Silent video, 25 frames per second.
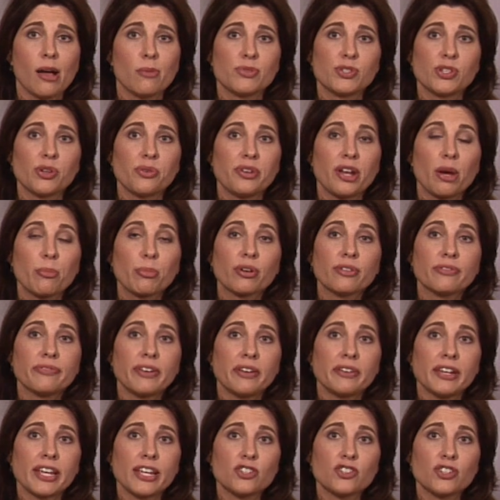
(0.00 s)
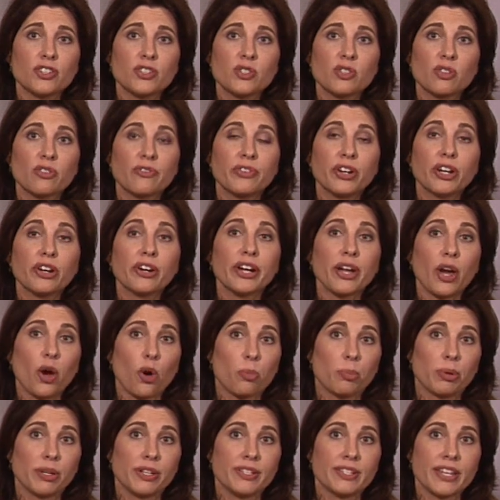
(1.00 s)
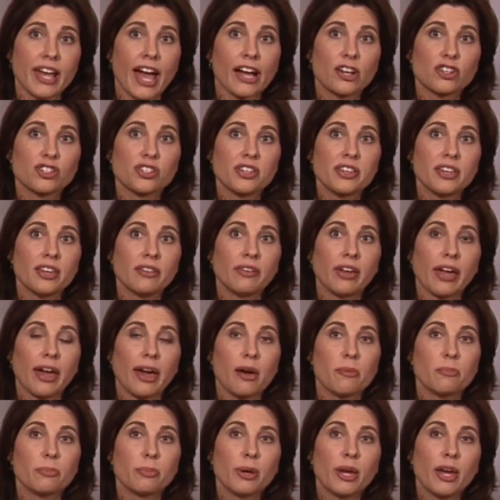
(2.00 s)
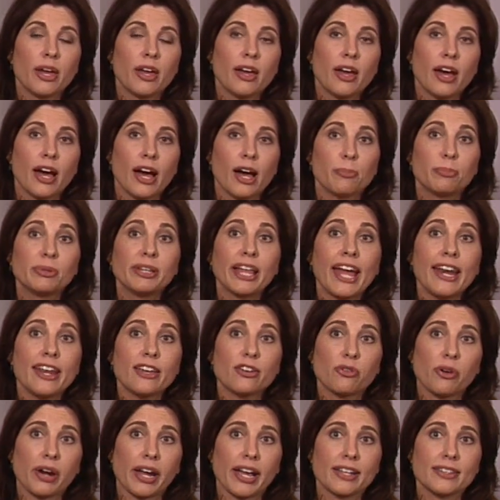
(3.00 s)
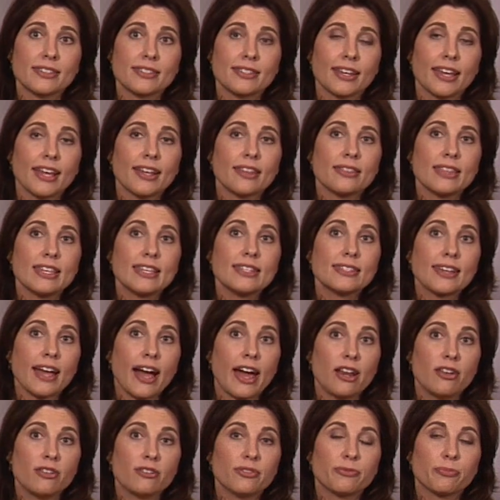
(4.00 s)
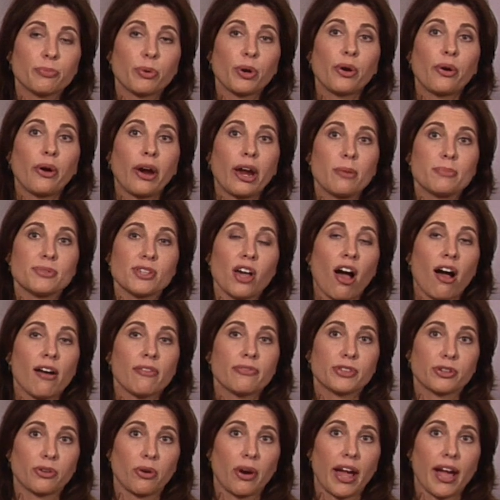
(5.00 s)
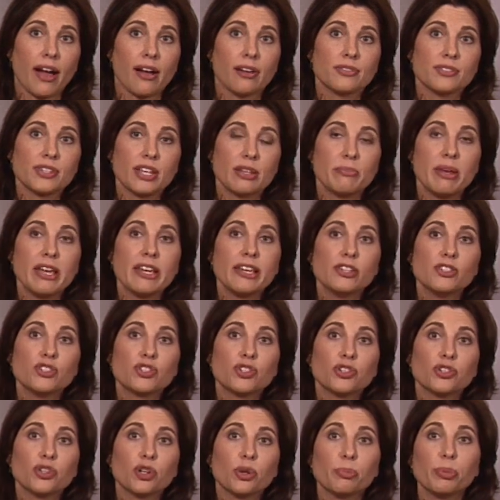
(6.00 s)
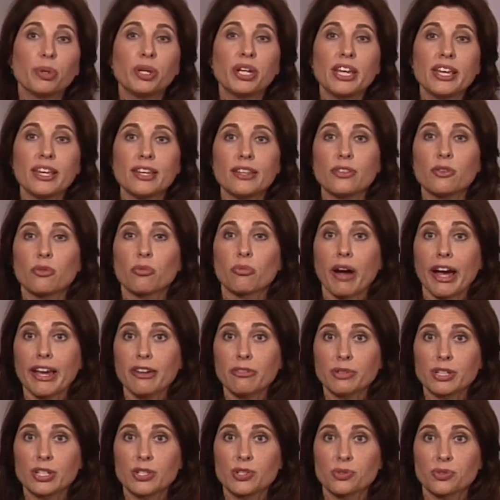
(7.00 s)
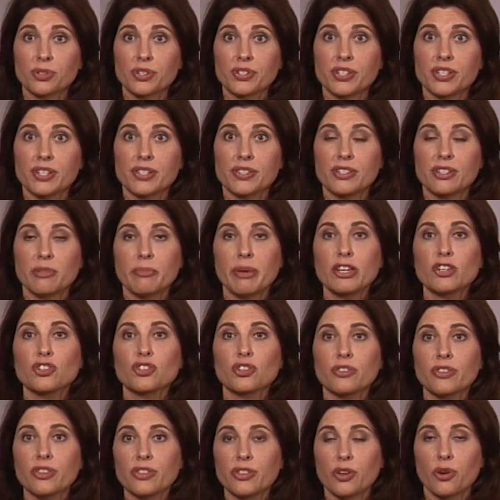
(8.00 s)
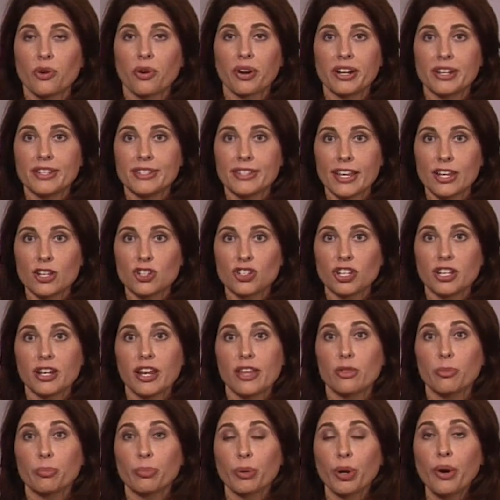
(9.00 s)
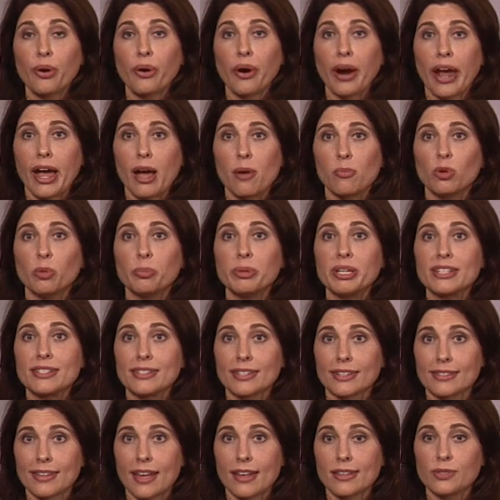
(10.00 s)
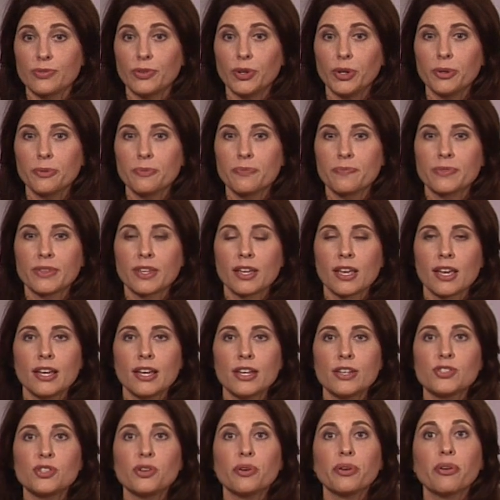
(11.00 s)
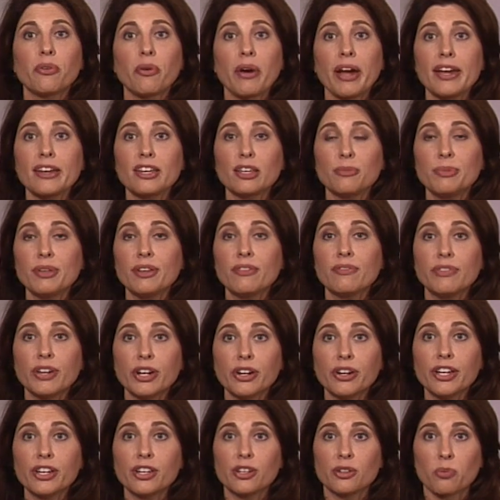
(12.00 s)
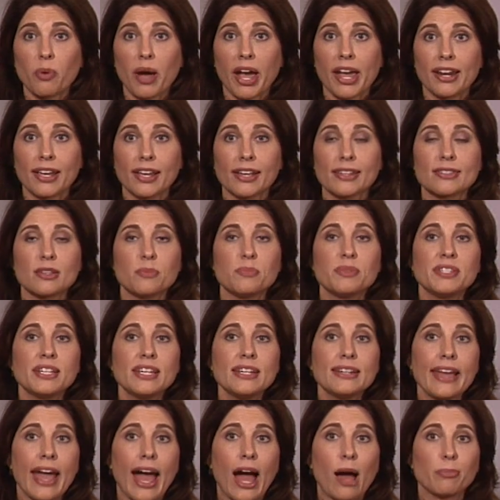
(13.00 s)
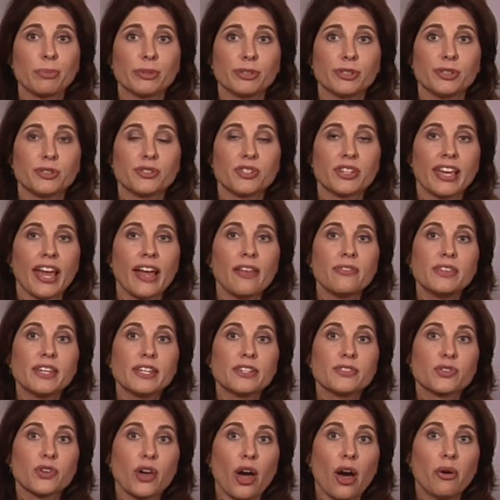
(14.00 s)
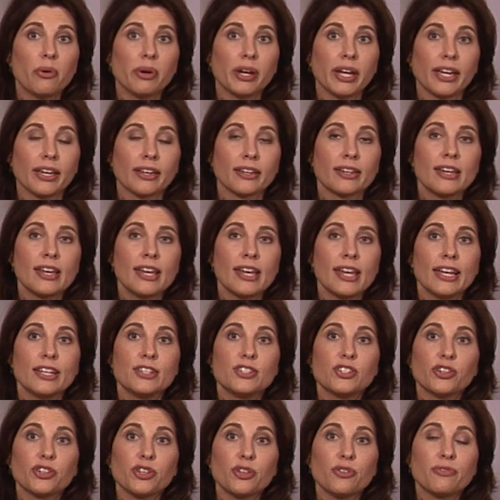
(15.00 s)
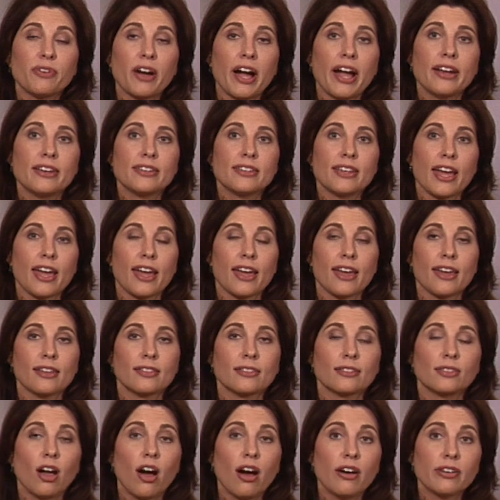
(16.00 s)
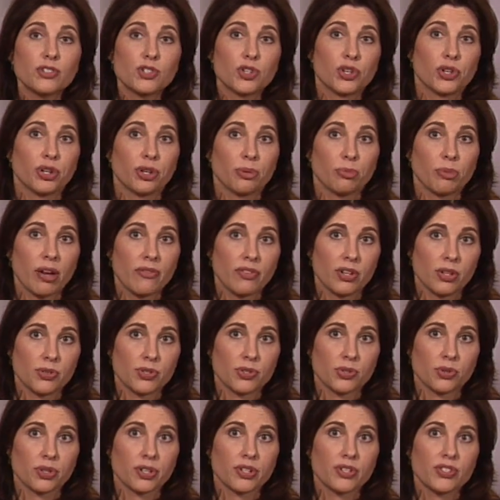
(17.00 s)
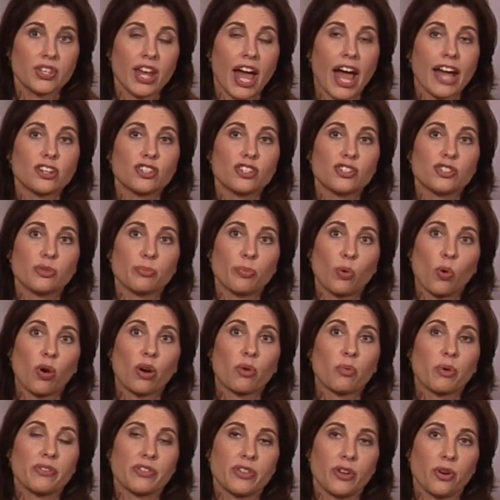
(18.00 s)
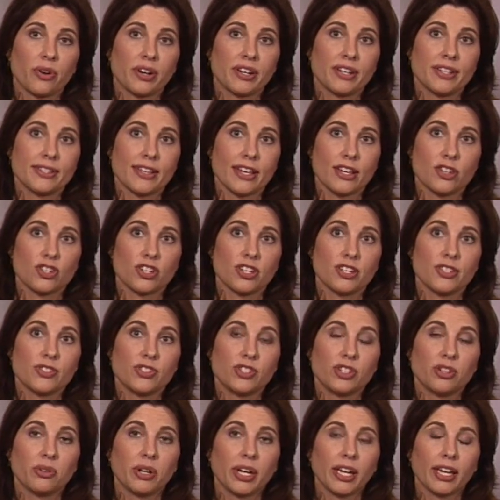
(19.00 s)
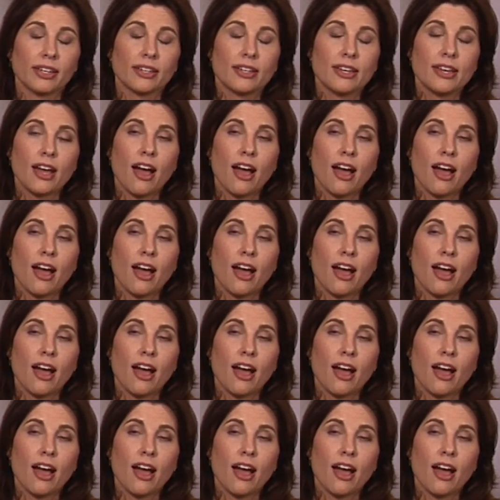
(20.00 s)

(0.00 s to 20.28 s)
So a number of foundations are very open to actually giving up planning grants to get these kind of programs off the ground and making sure you're putting in the right resources to make sure that the organization and the program will be successful. So a grant can be a very good way to get some seed capital to get things going until you find a long-term revenue source to actually support what the organization is doing.